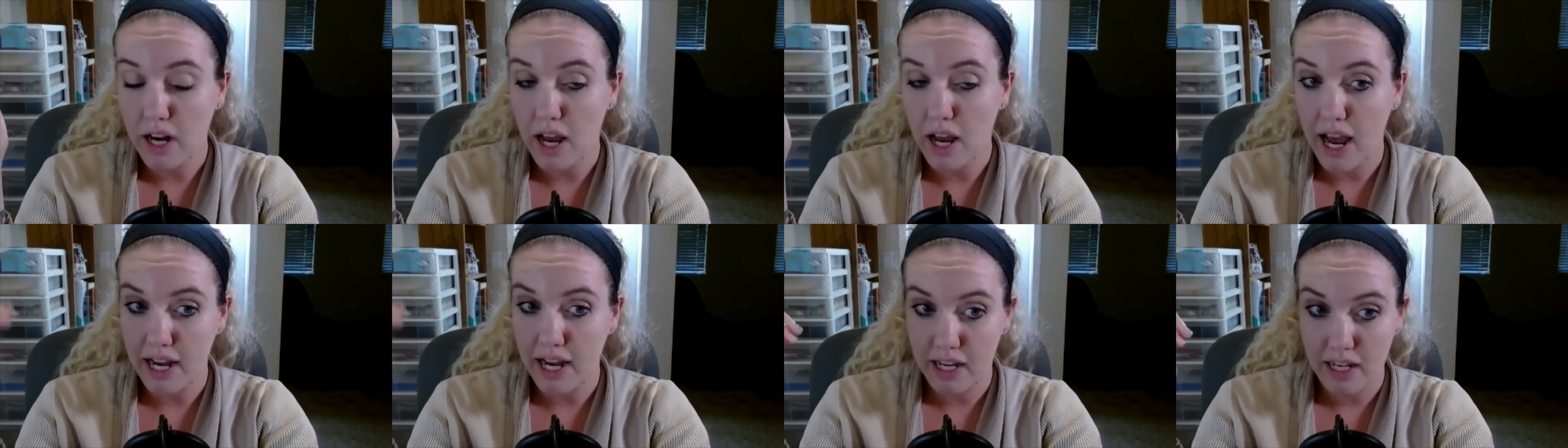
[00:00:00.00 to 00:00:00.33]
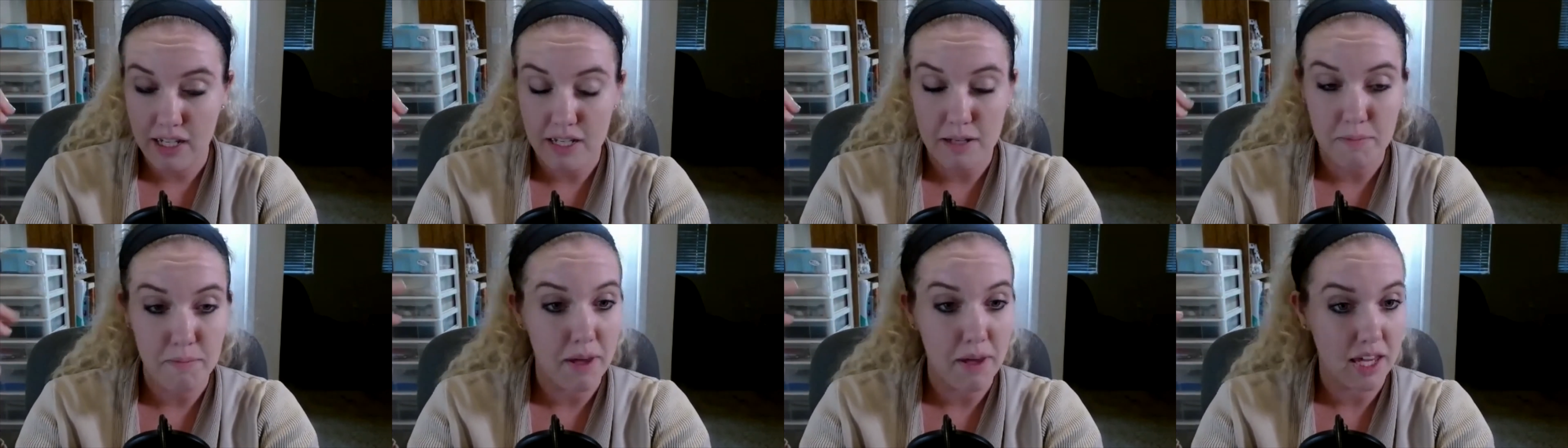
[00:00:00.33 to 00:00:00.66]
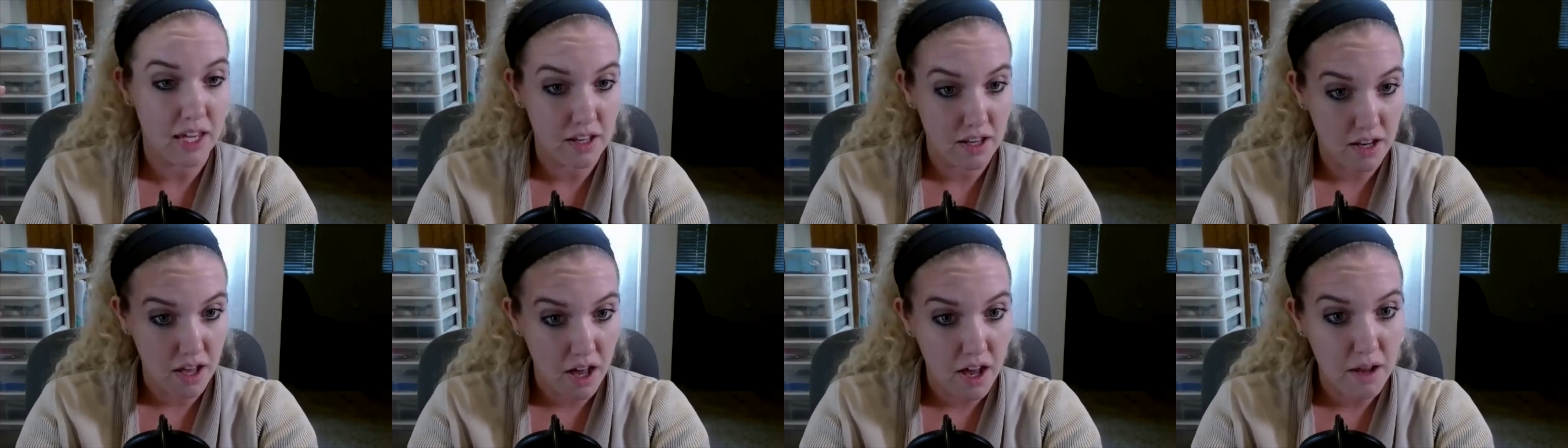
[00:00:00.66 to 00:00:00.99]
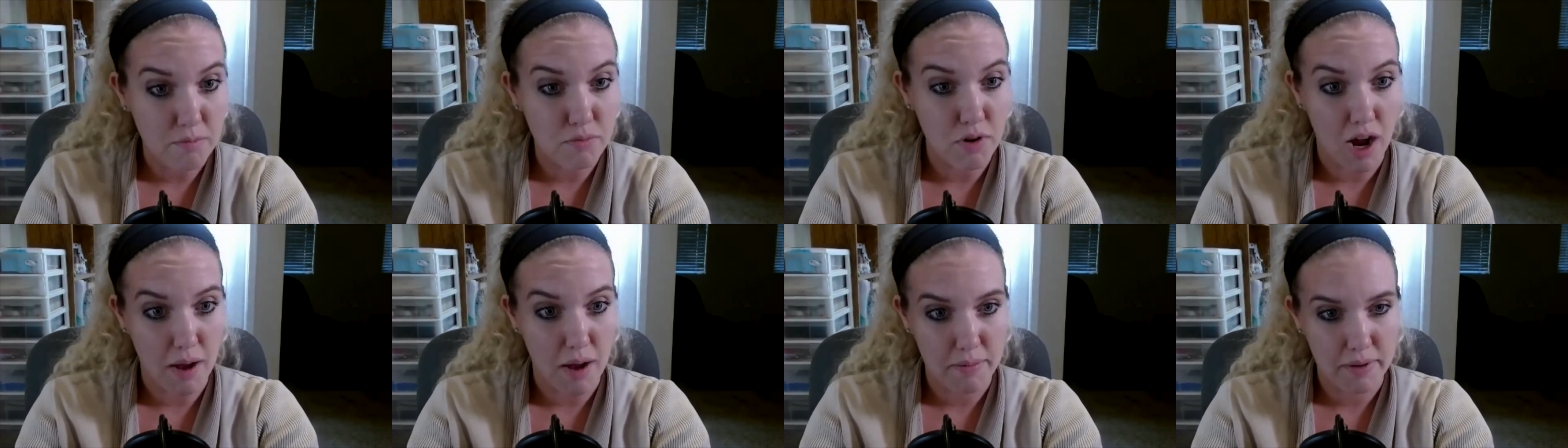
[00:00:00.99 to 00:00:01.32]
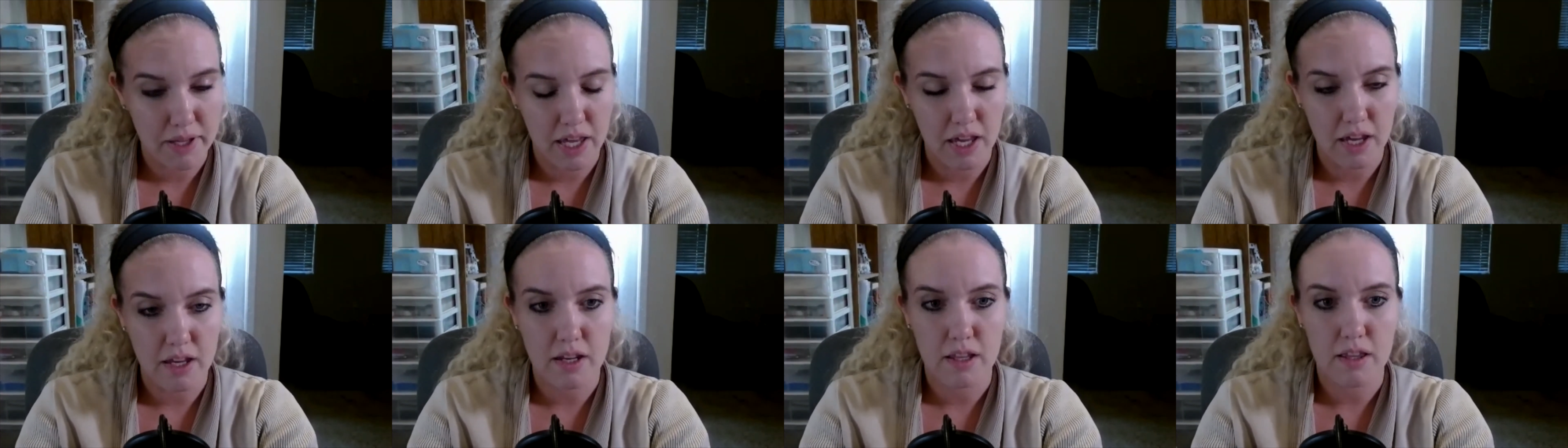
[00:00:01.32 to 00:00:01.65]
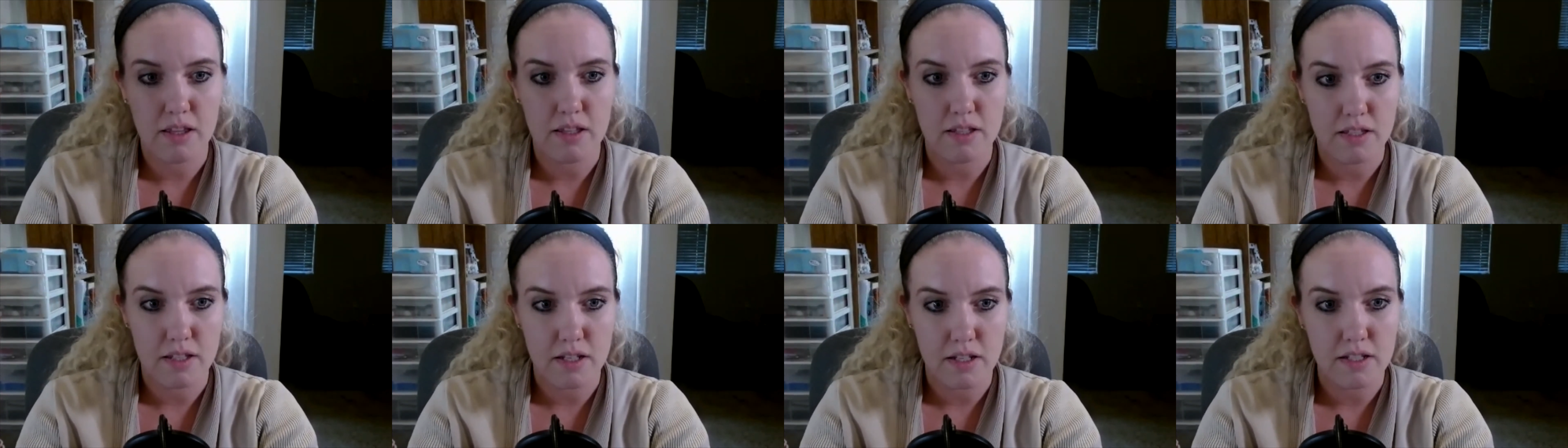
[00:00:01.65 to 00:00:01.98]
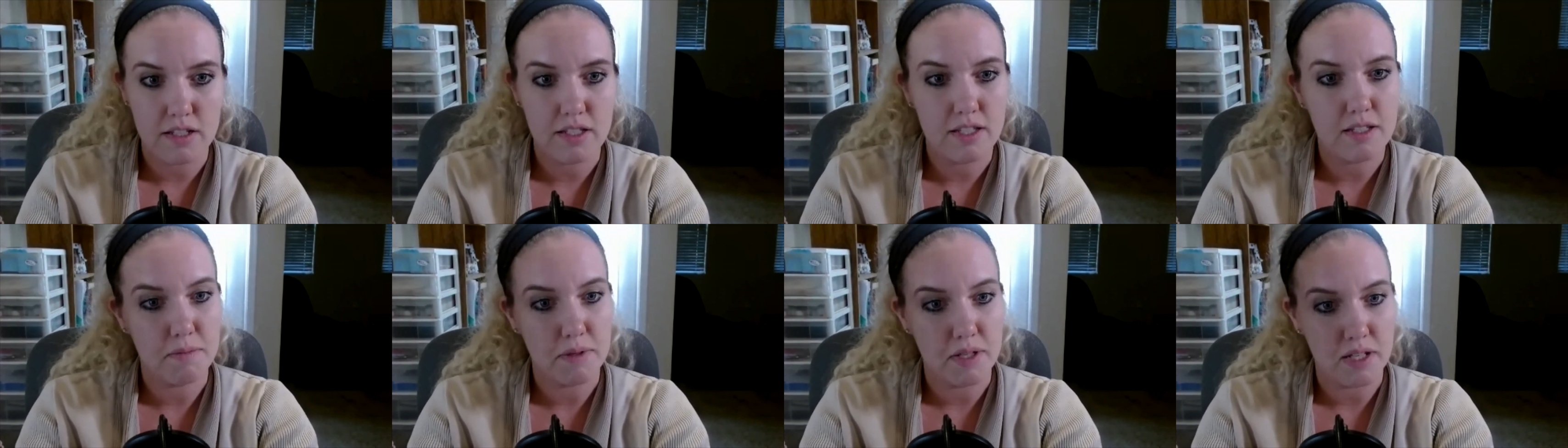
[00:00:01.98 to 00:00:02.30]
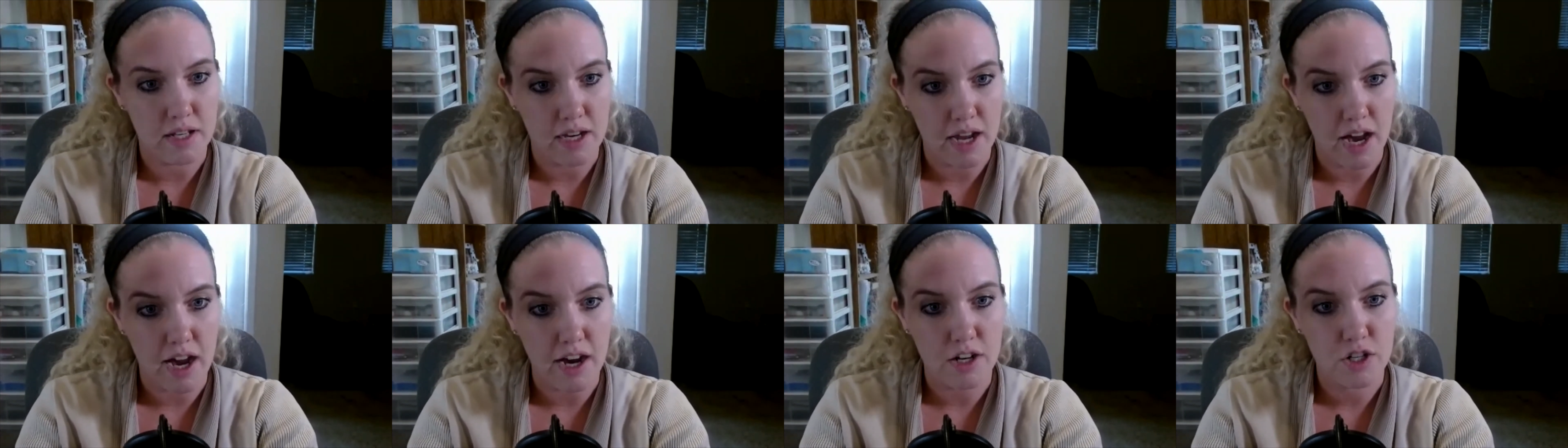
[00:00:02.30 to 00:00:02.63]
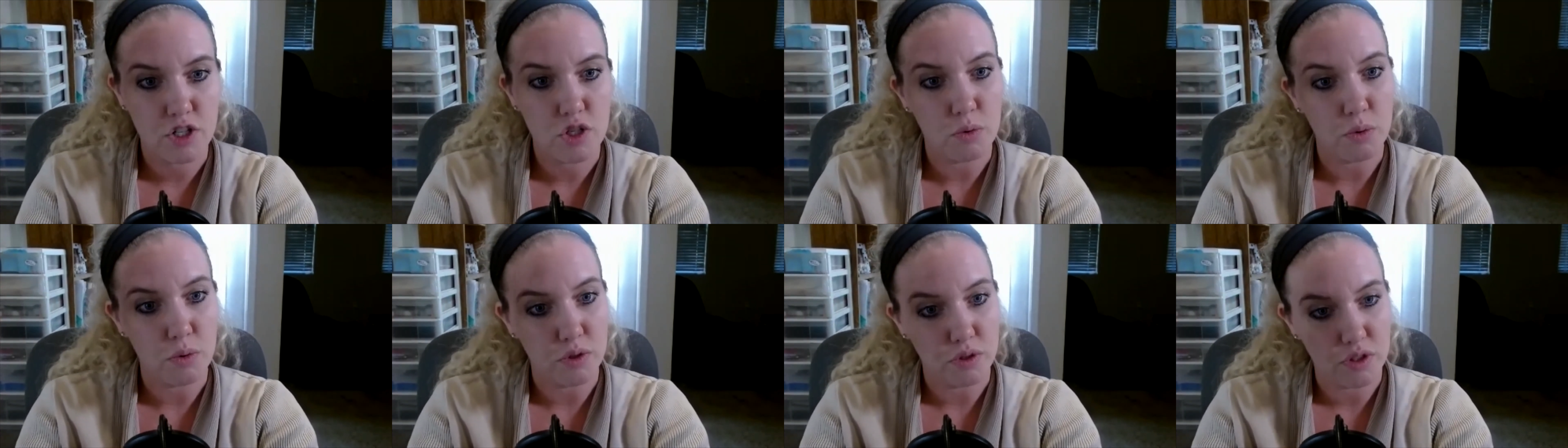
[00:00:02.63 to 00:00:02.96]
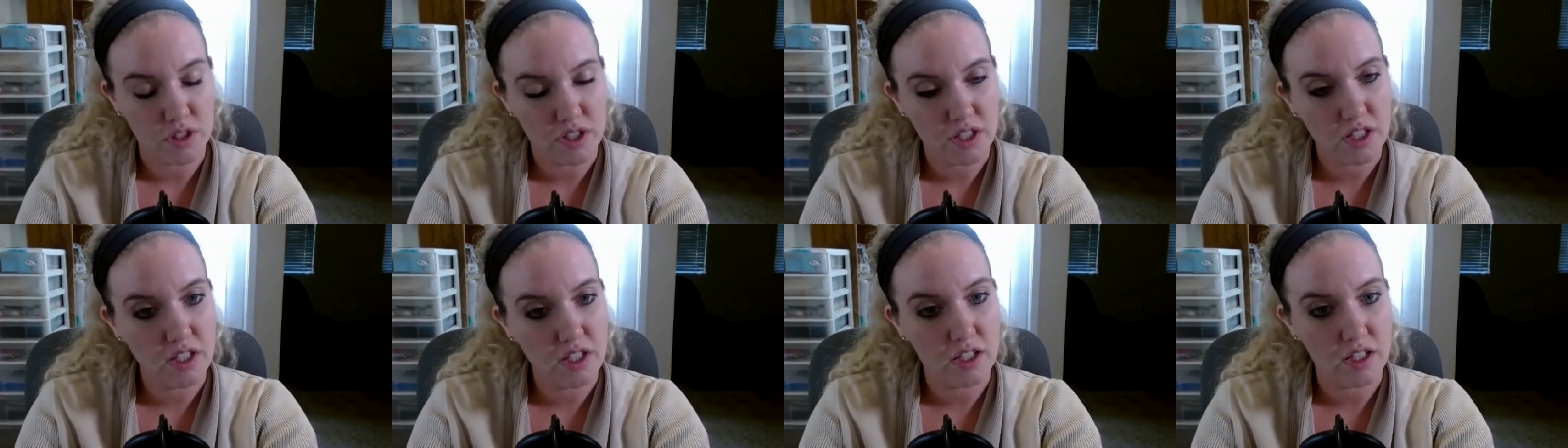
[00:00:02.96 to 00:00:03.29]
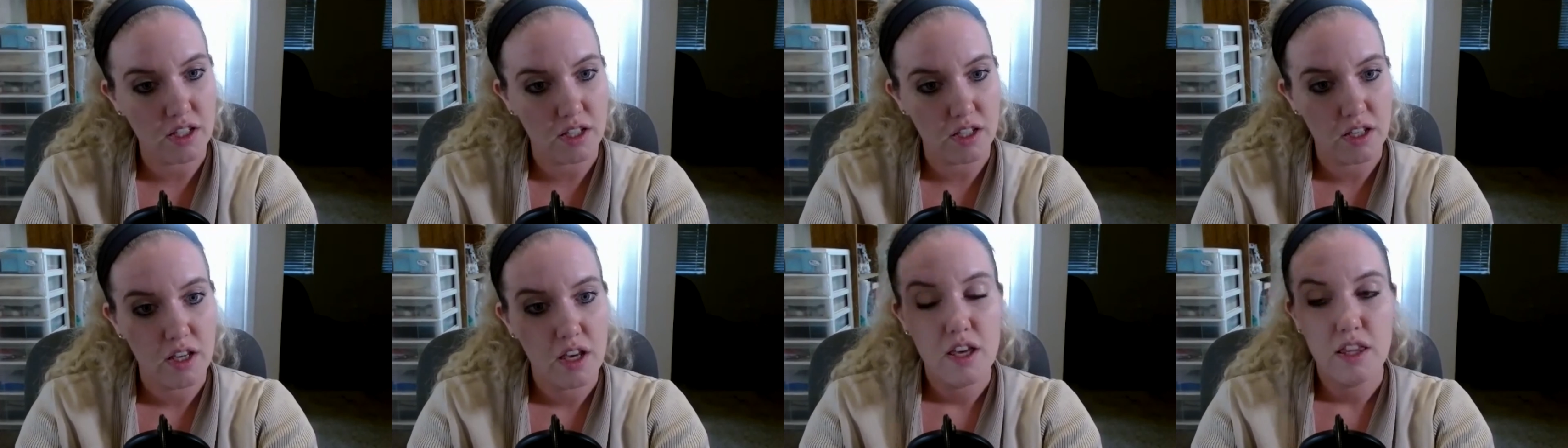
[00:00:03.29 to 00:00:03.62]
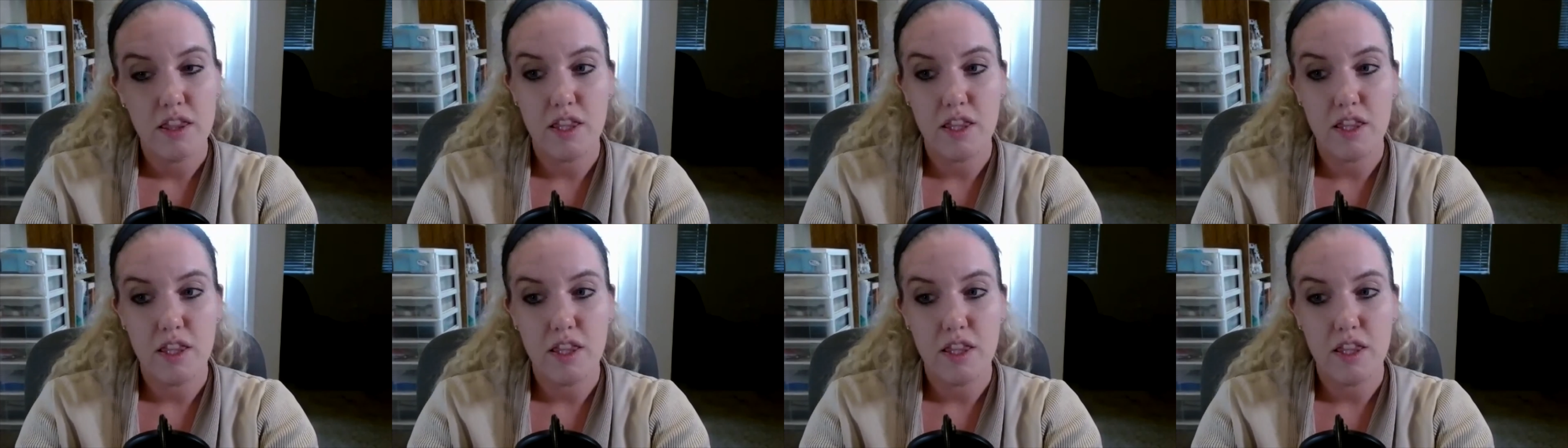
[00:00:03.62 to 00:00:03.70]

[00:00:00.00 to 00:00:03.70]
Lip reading: I need to make it not propaganda. This needs to be an actual thing